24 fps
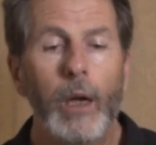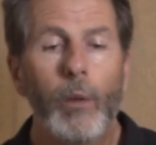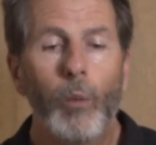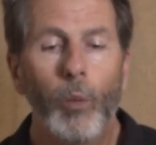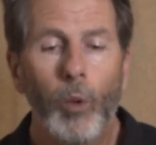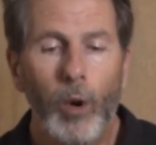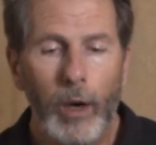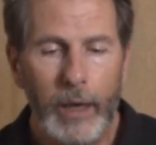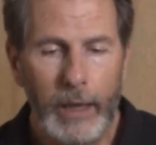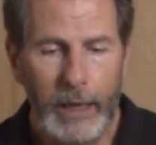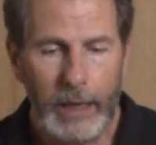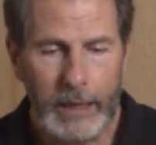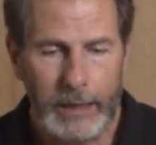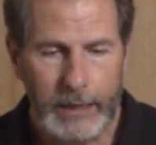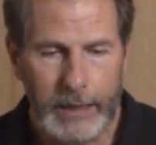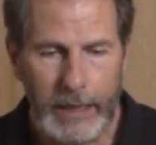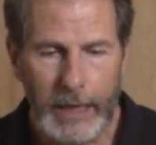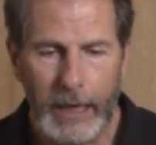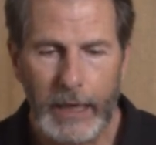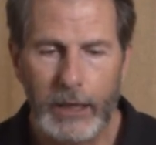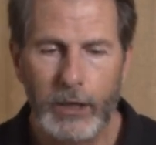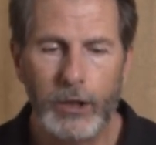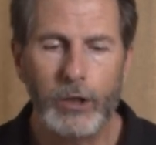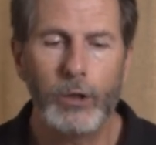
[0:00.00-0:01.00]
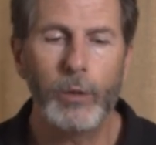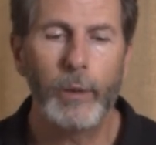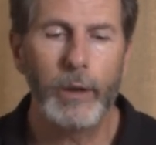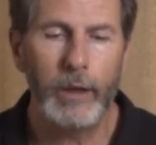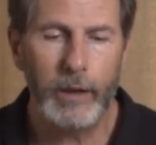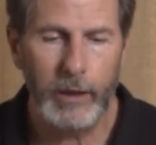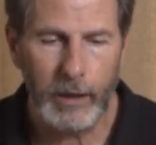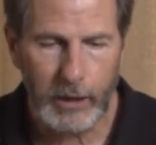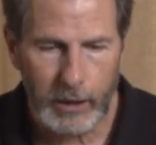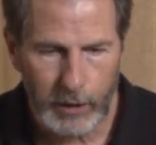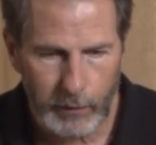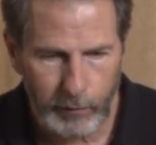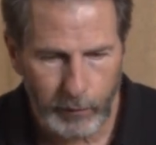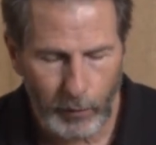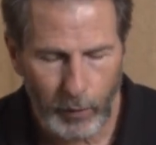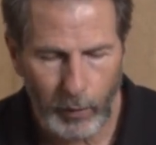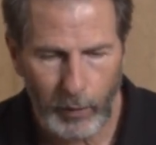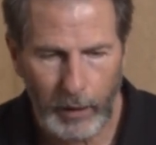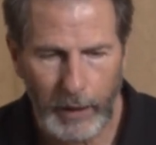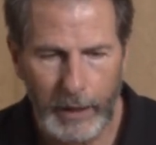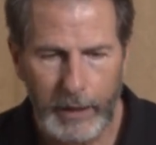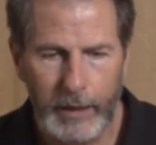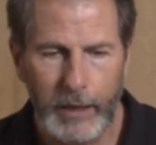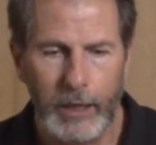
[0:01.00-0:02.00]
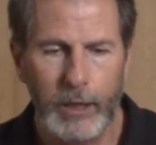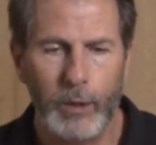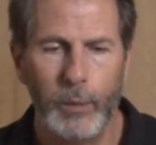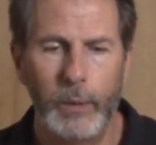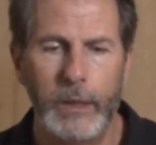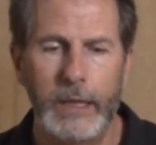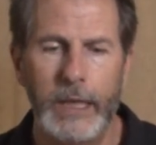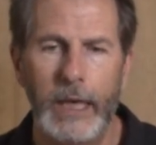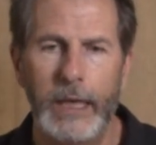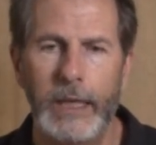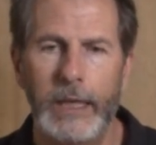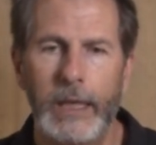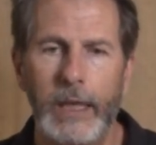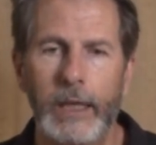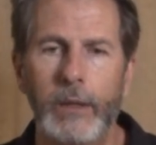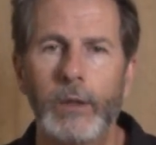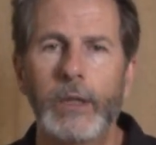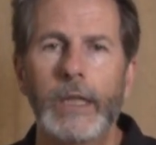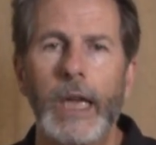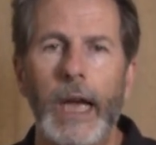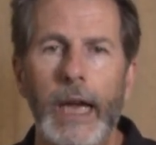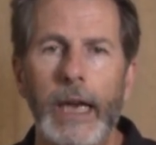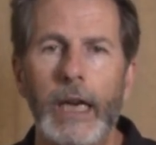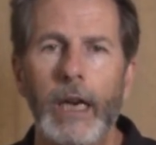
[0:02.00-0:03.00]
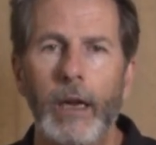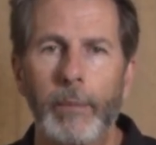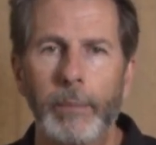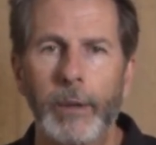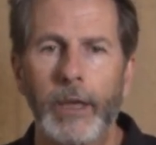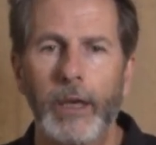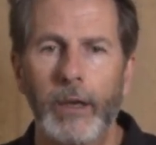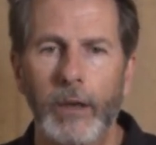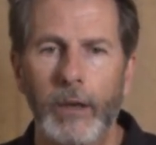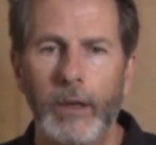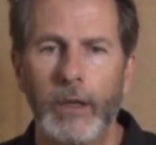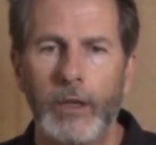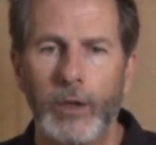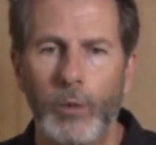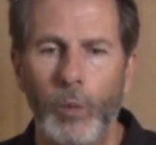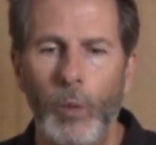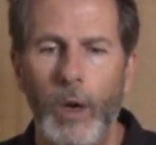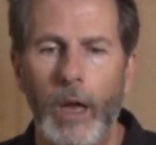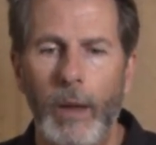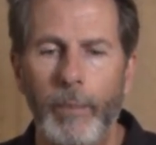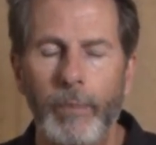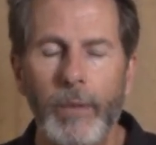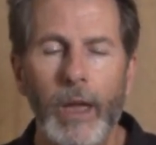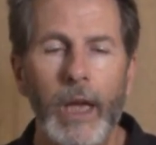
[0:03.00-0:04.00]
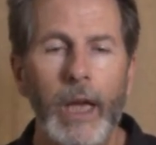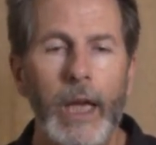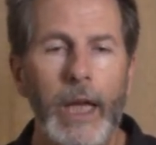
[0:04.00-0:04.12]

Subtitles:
working at desks, doing things forward like this, we tend to get tight up here as well.